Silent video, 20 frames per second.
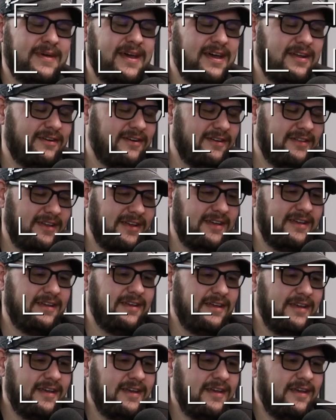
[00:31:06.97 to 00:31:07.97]
Yeah,
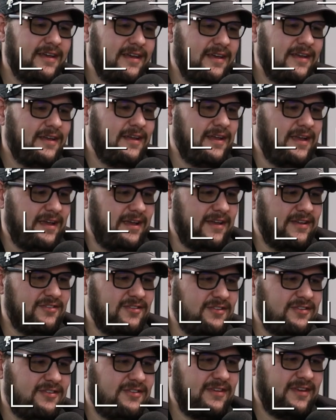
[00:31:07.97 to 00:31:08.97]
like it's
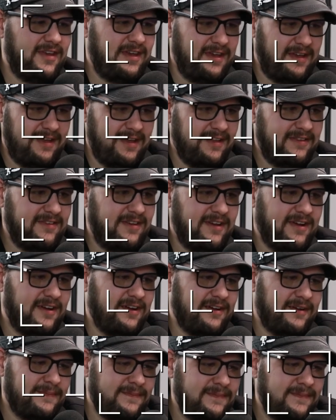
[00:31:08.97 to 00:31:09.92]
just, it's here.